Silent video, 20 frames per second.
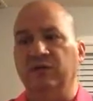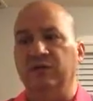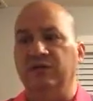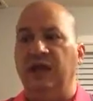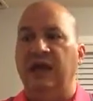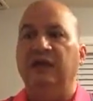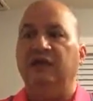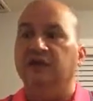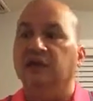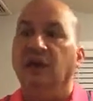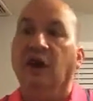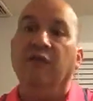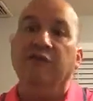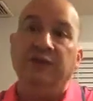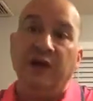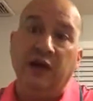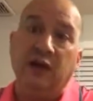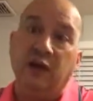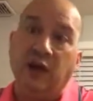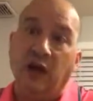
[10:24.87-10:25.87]
they
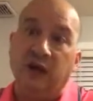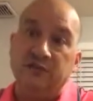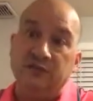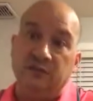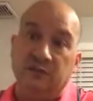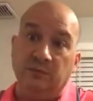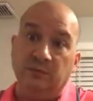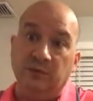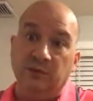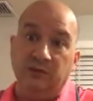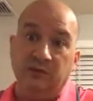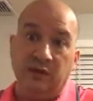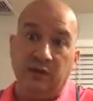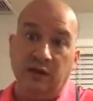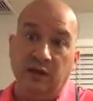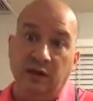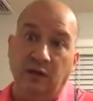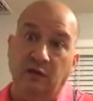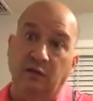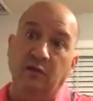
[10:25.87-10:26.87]
love their customers and
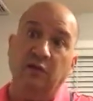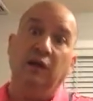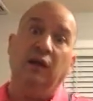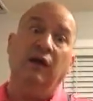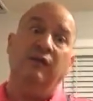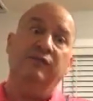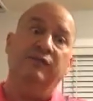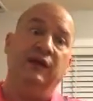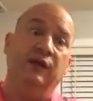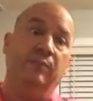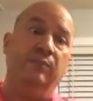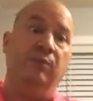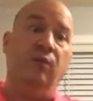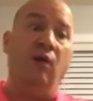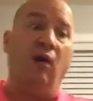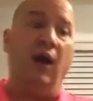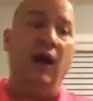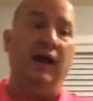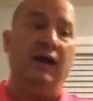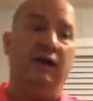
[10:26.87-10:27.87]
they don't love their
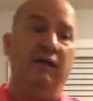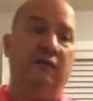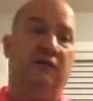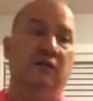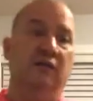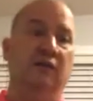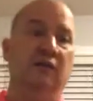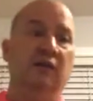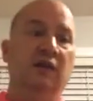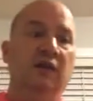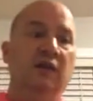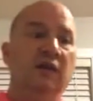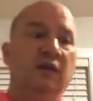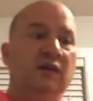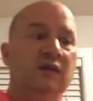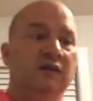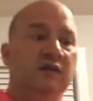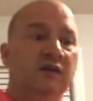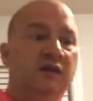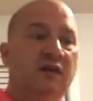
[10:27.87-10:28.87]
product, or,
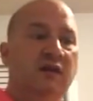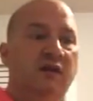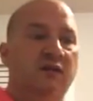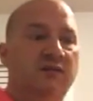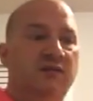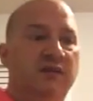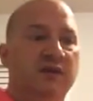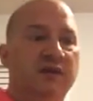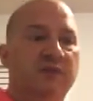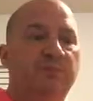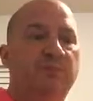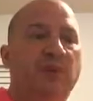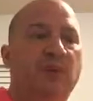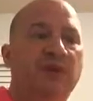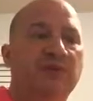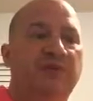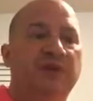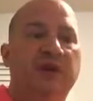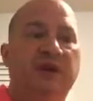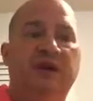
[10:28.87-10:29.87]
they
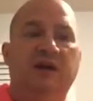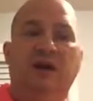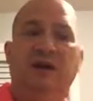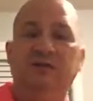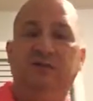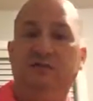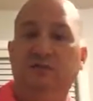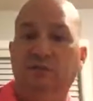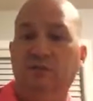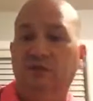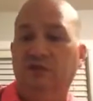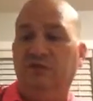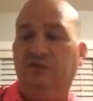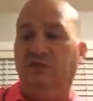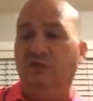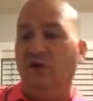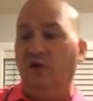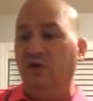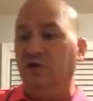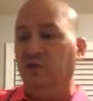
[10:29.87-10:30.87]
put their customers
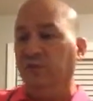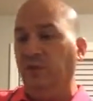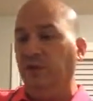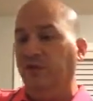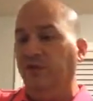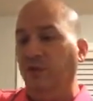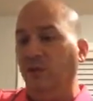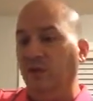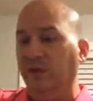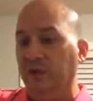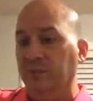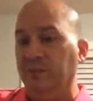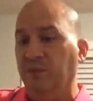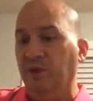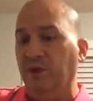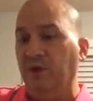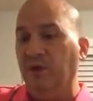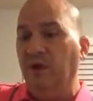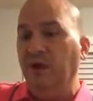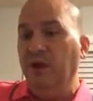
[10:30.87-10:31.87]
first before they
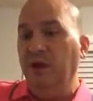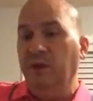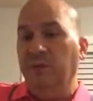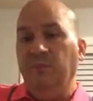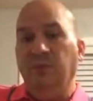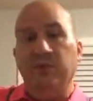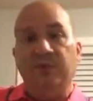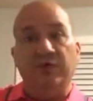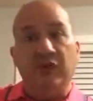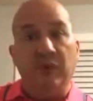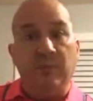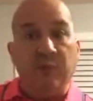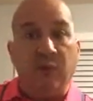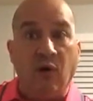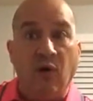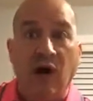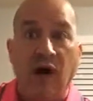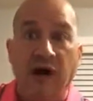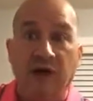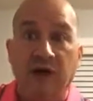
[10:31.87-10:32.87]
put their
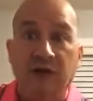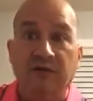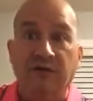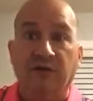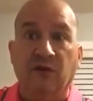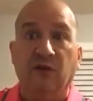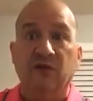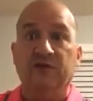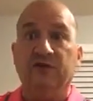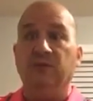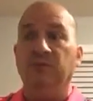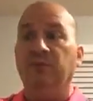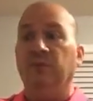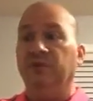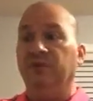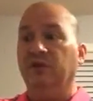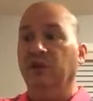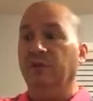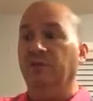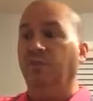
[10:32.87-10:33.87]
product first and
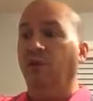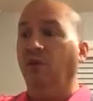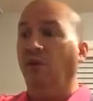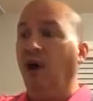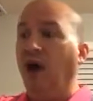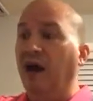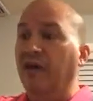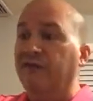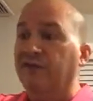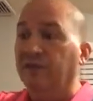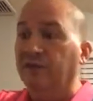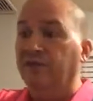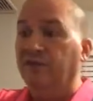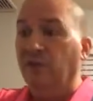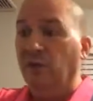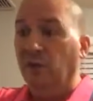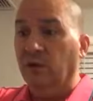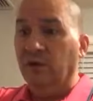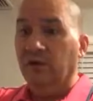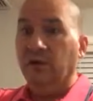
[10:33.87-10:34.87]
put their profit
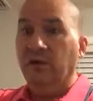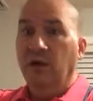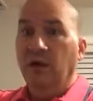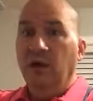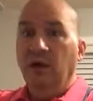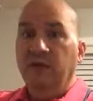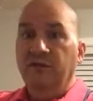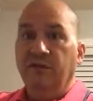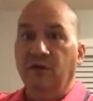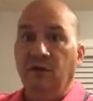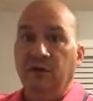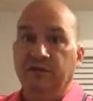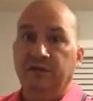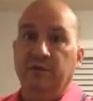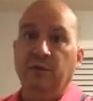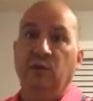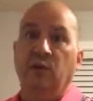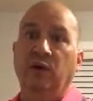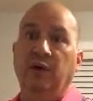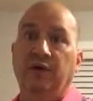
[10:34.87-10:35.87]

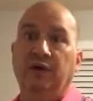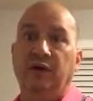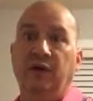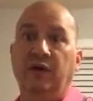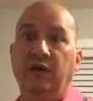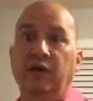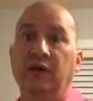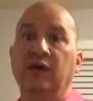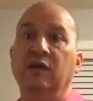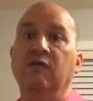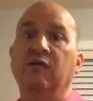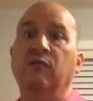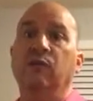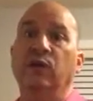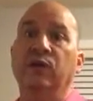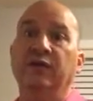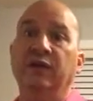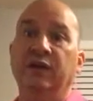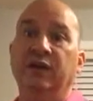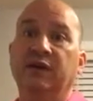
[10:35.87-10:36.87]
first, where
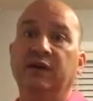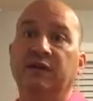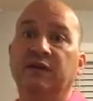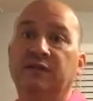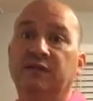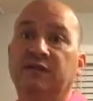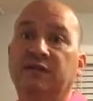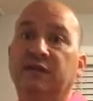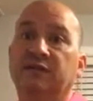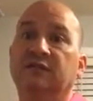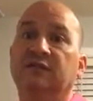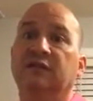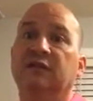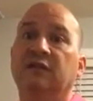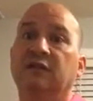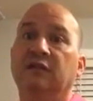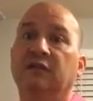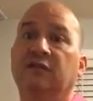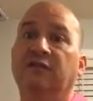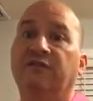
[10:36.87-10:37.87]
they're
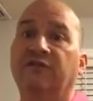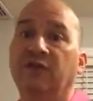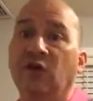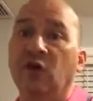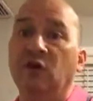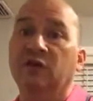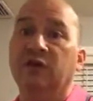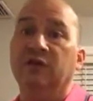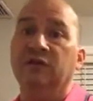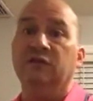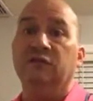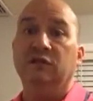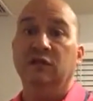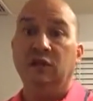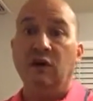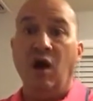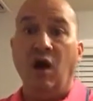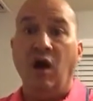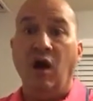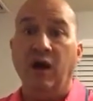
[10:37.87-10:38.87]
consistently
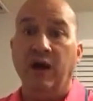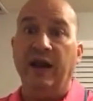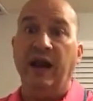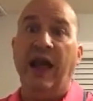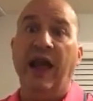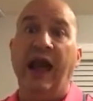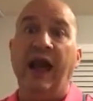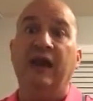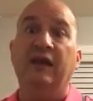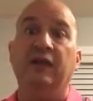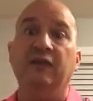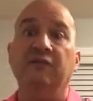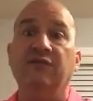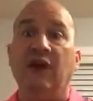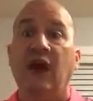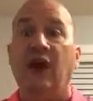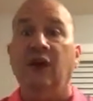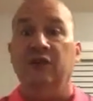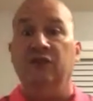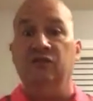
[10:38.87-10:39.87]
focusing on adding
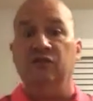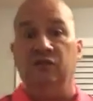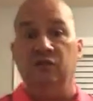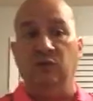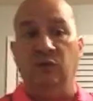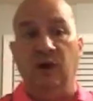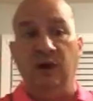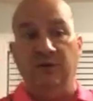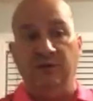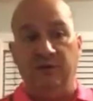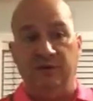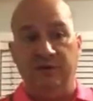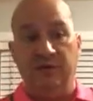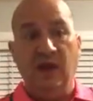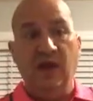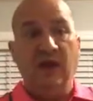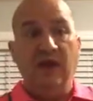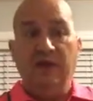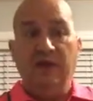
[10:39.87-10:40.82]
value to others.